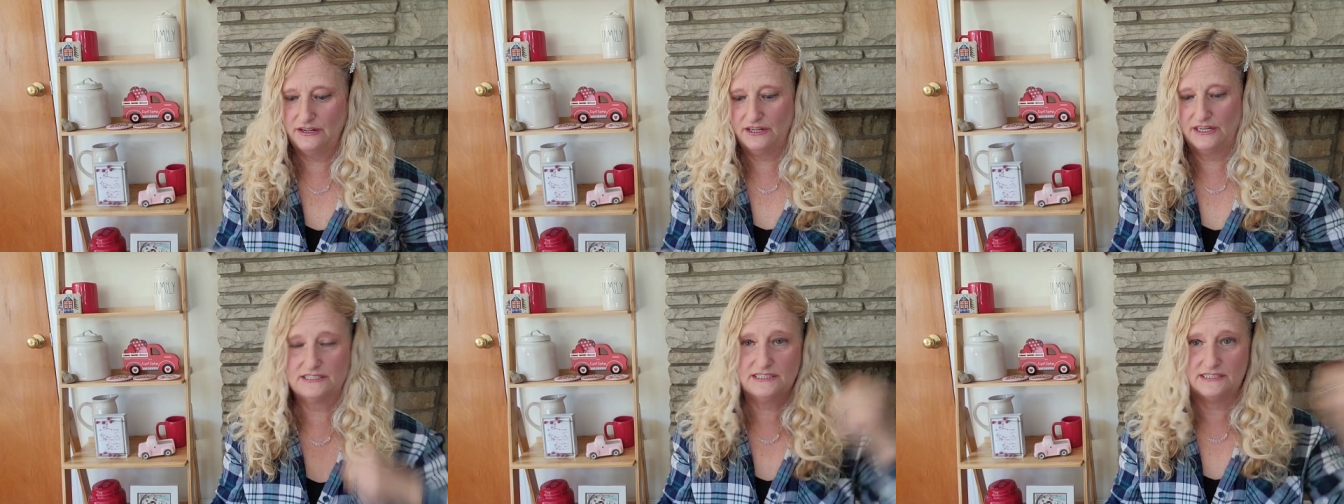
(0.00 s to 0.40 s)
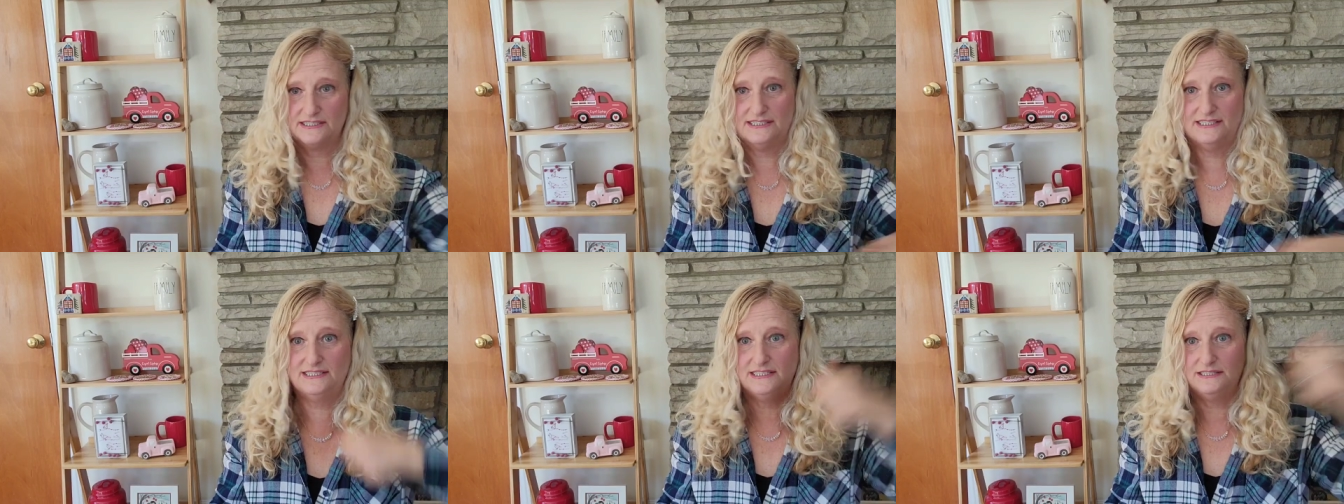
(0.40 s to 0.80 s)
not like
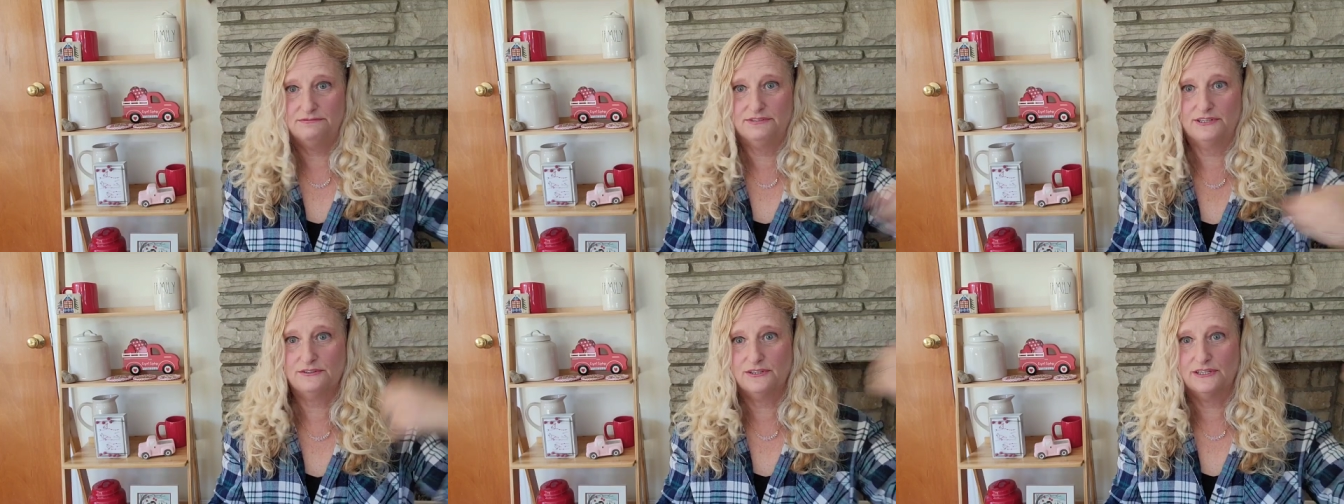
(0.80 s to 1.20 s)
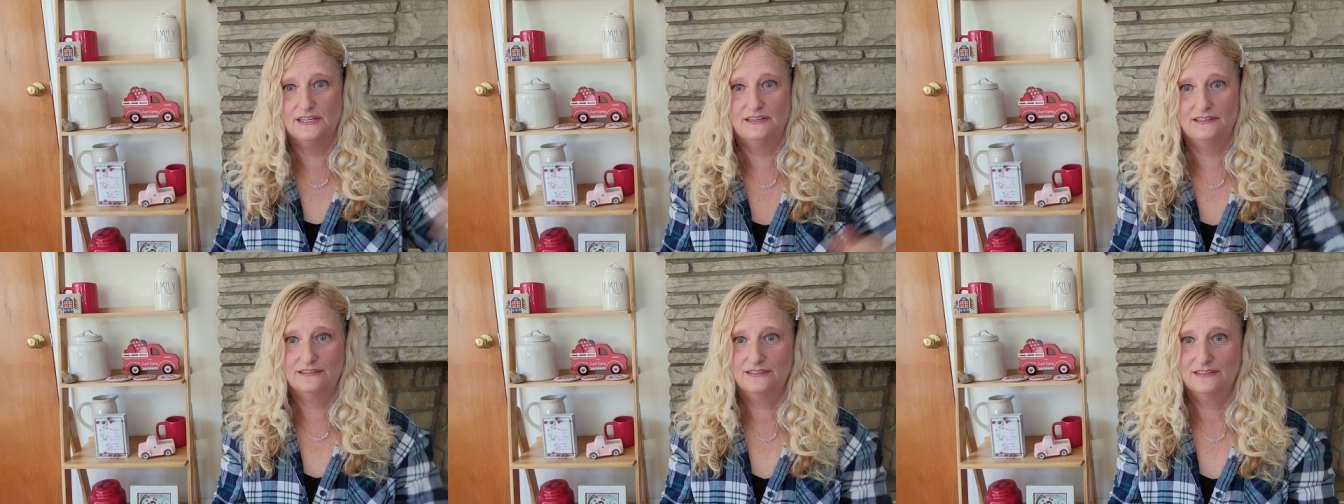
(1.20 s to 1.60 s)
just easy fill
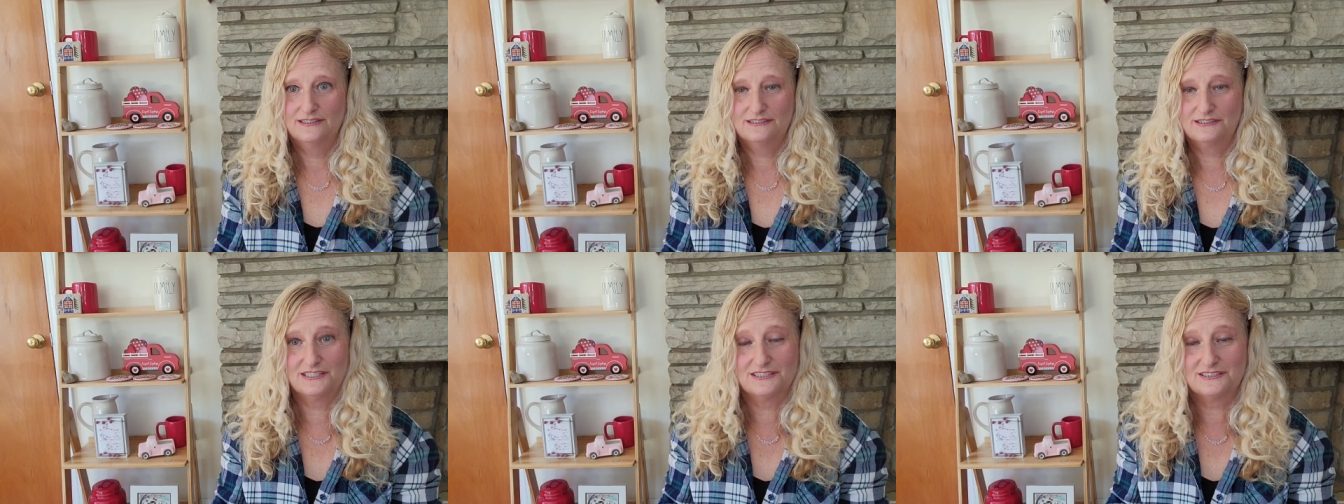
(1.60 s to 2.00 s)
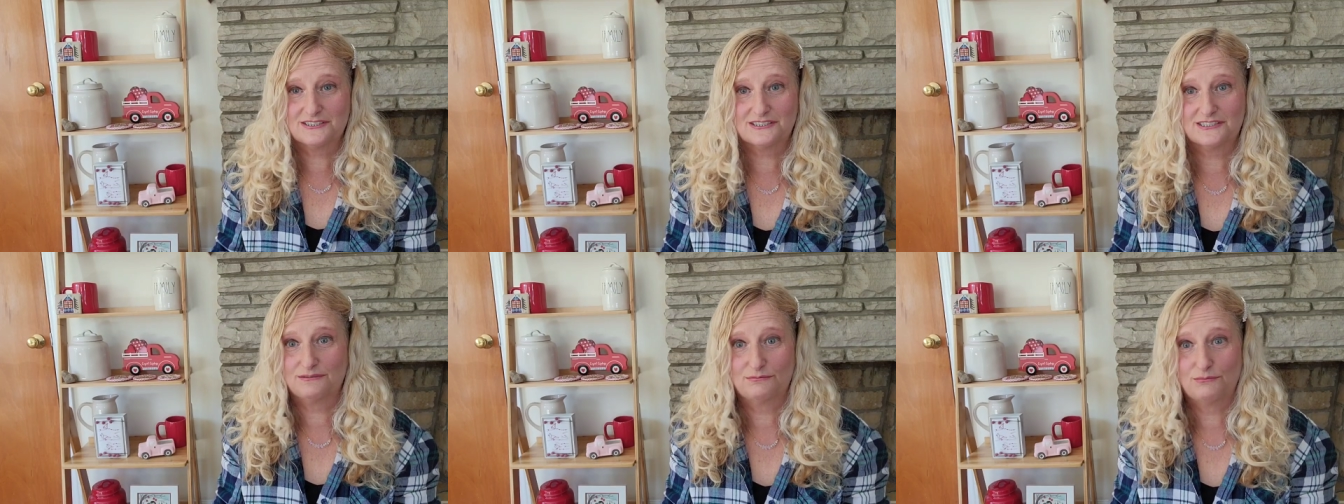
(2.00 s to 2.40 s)
in stitch
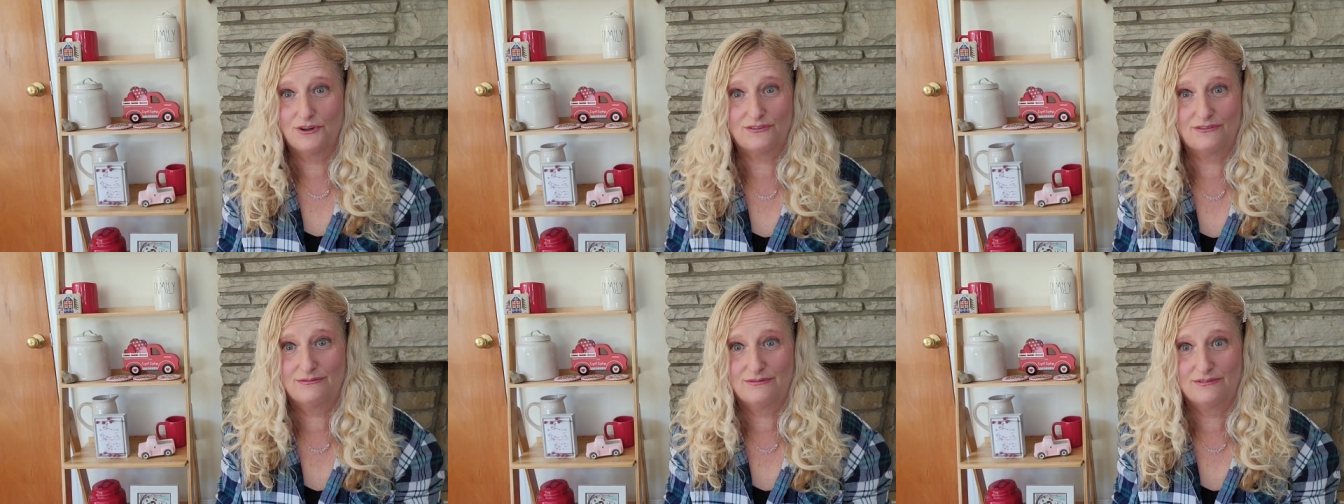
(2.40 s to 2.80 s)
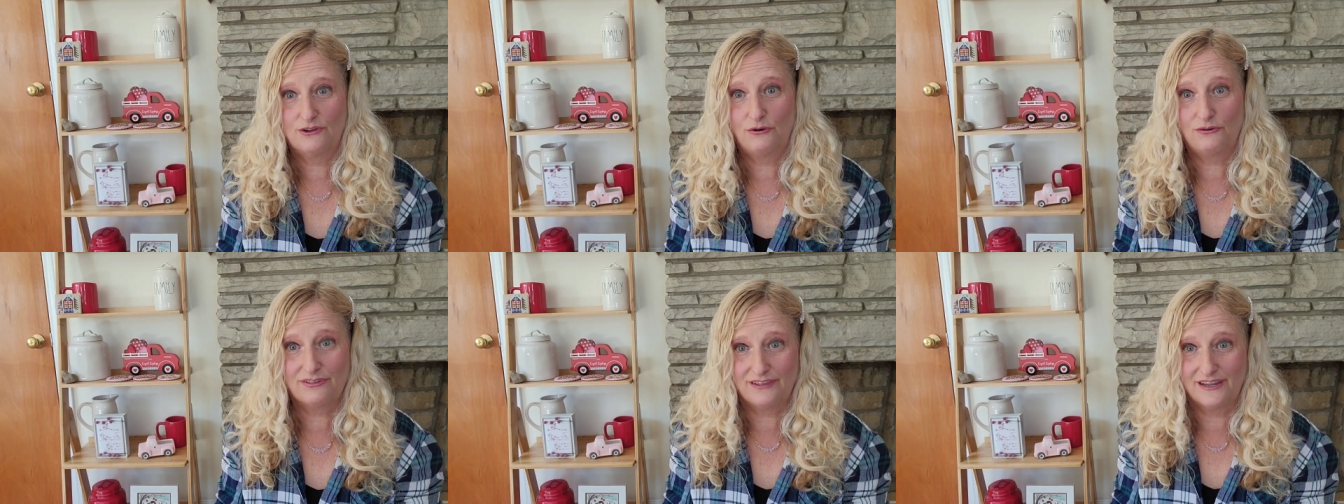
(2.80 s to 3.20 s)
with
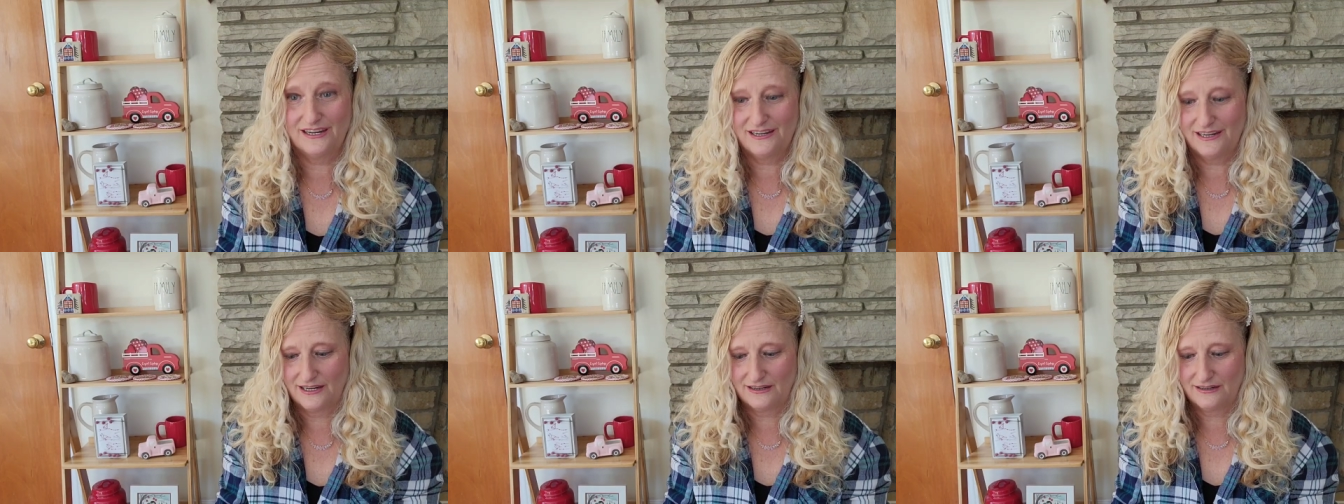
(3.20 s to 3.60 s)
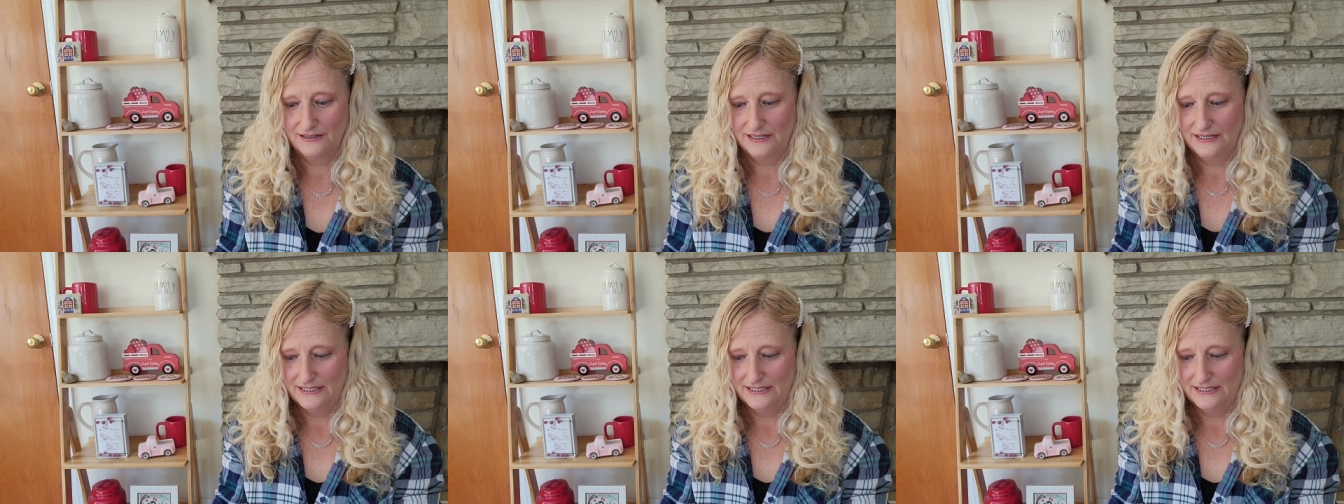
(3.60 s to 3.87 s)
no thinking.